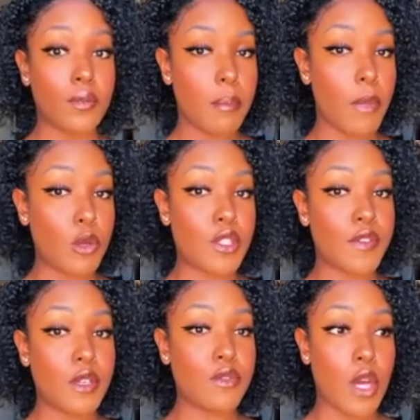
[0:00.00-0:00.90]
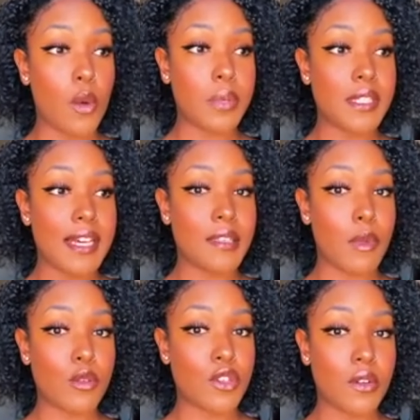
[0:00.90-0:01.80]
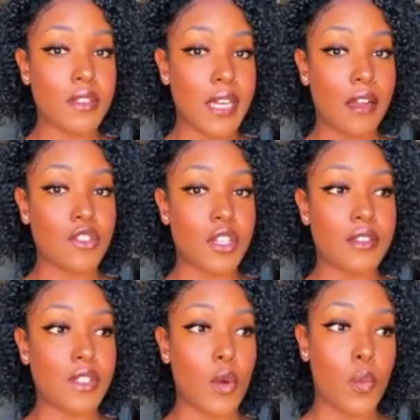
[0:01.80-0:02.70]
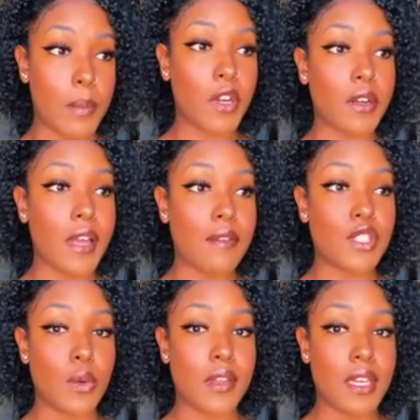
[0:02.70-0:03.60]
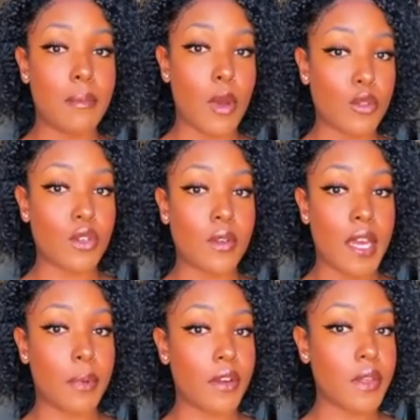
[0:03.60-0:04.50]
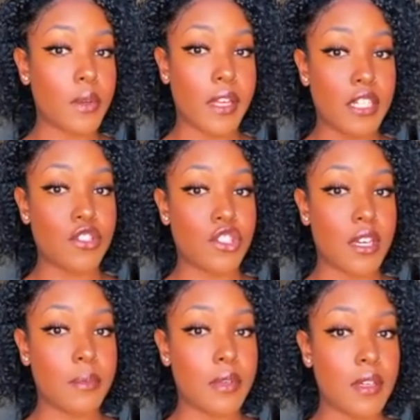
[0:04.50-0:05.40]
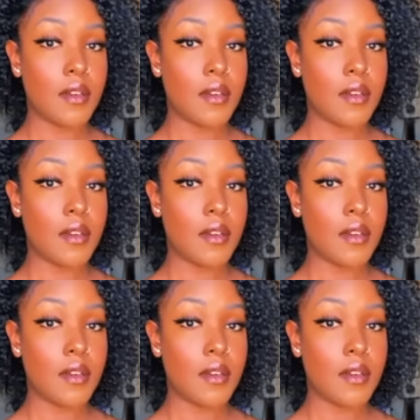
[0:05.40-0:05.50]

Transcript: Most of you don't possess emotional intelligence, so women are left doing the emotional labor in the relationship.